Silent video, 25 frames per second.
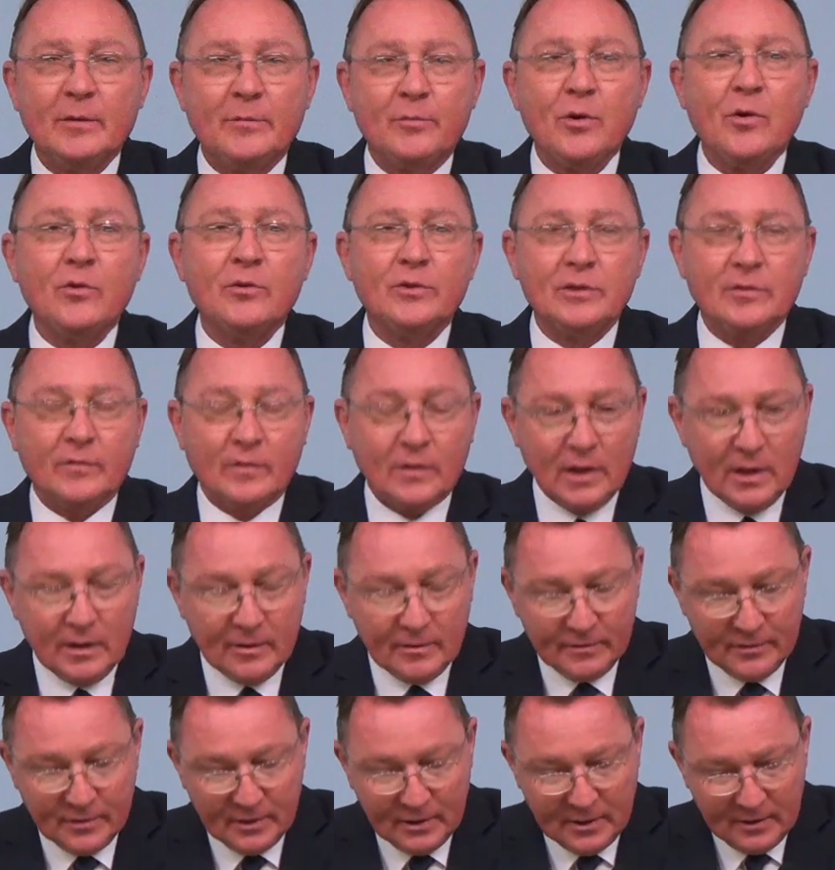the approach of a lot
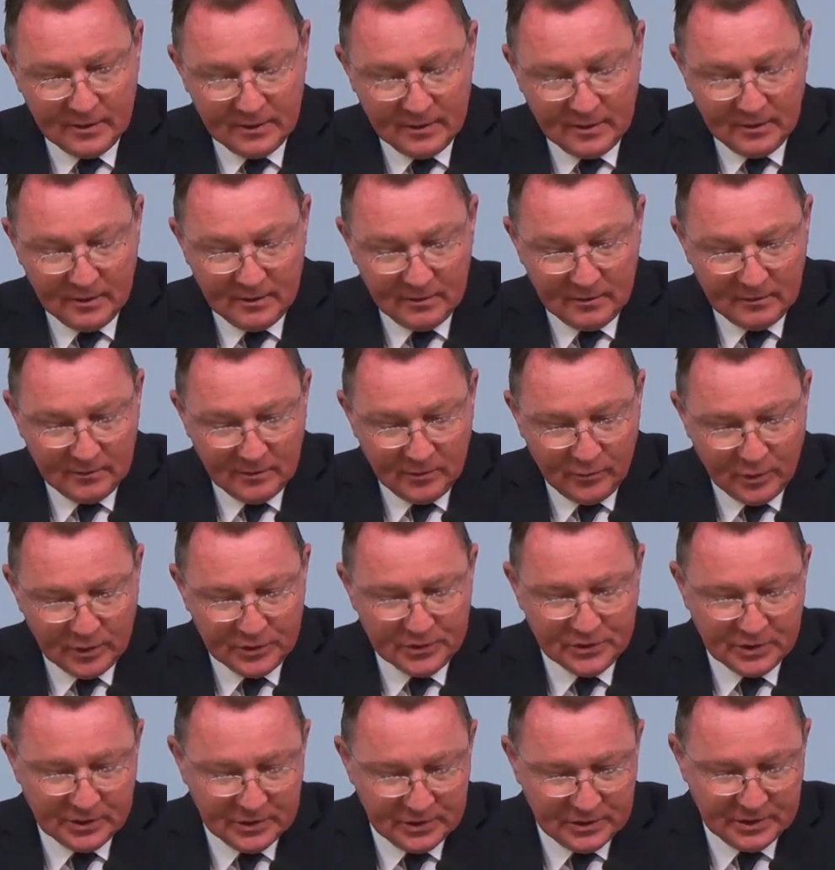of
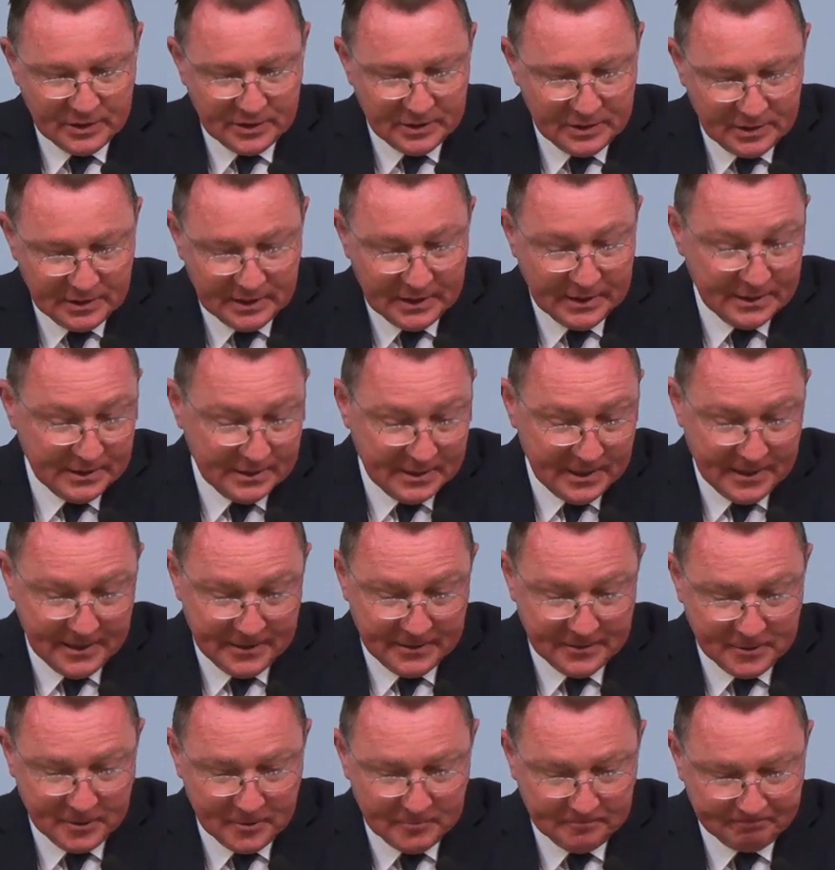Christians this, these
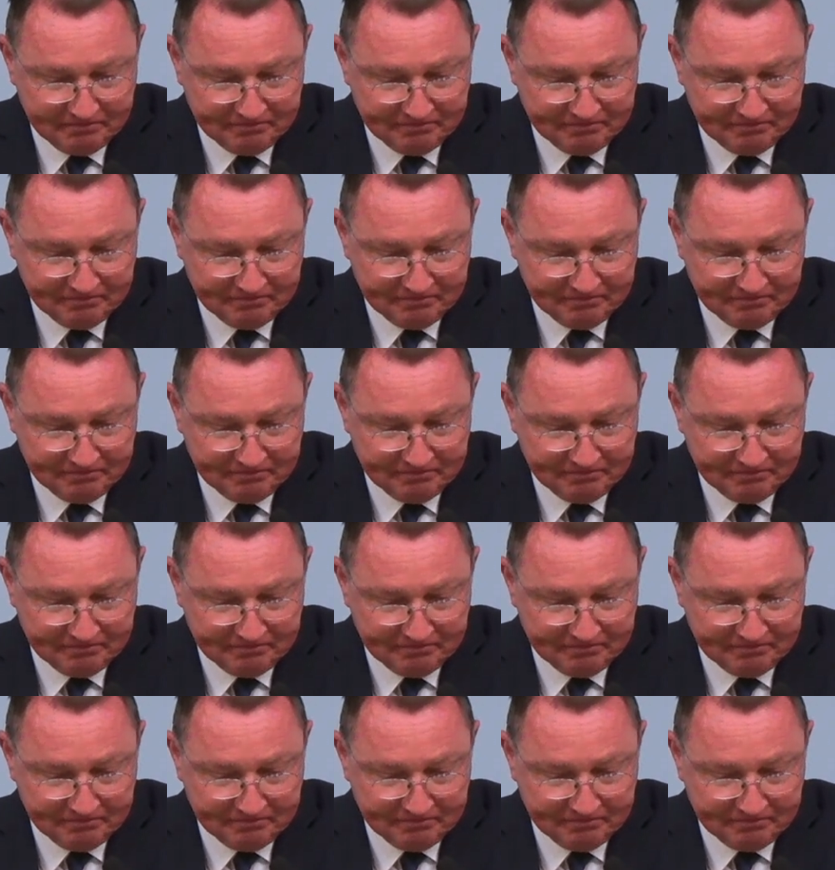days.